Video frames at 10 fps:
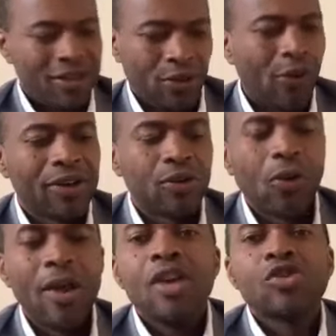Glory to
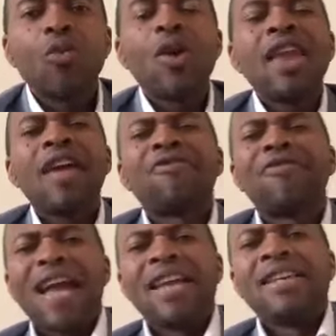God. So, when I
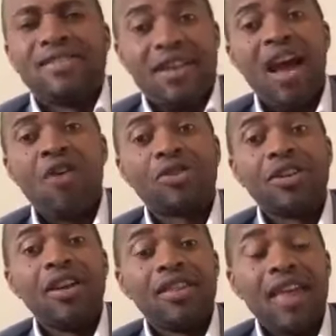find out
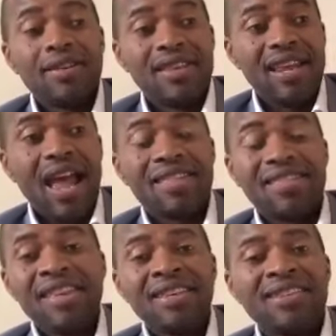that there are
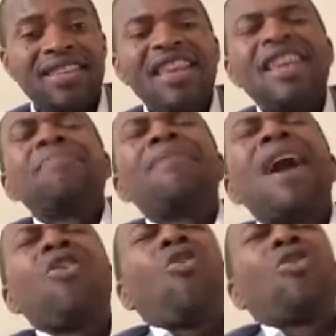things in
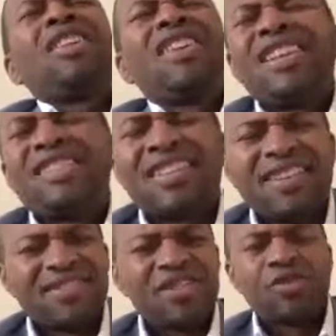my own nature
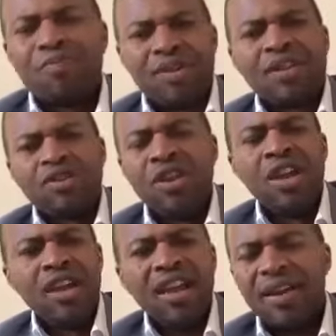that tries to bring
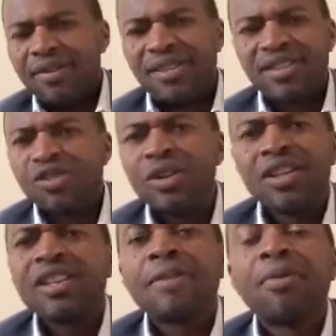uh,
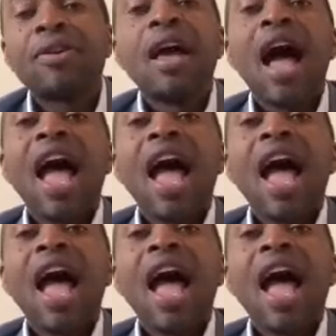disunity in the body.